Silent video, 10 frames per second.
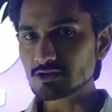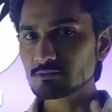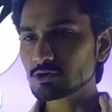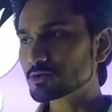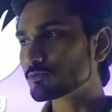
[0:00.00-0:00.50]

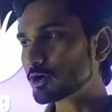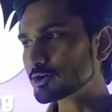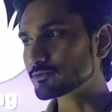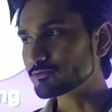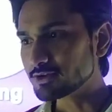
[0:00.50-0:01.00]
But
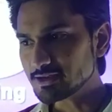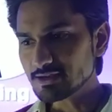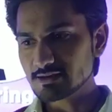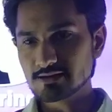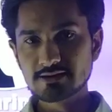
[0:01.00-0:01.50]
what
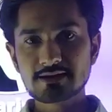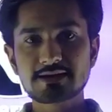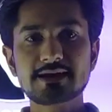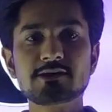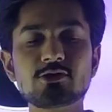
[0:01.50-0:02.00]
we
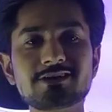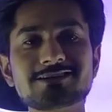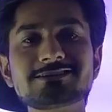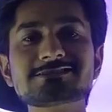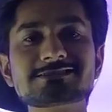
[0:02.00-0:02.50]
cannot
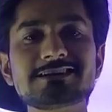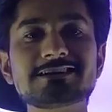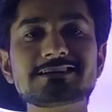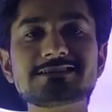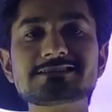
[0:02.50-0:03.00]

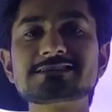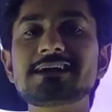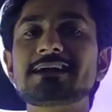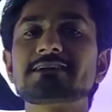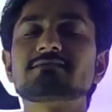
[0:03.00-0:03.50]
understand is
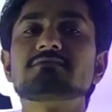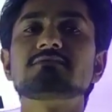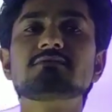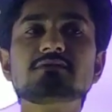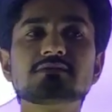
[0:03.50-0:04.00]

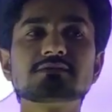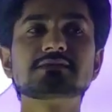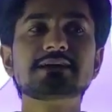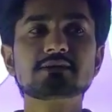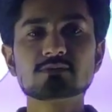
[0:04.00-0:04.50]
that
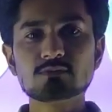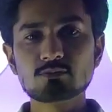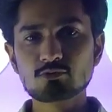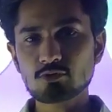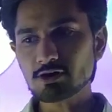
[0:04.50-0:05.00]

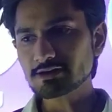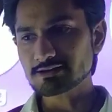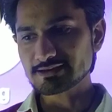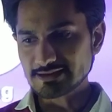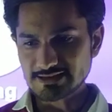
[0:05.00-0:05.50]

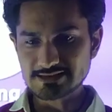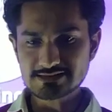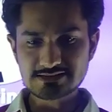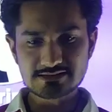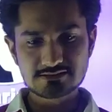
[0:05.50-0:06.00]
what
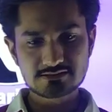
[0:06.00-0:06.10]
is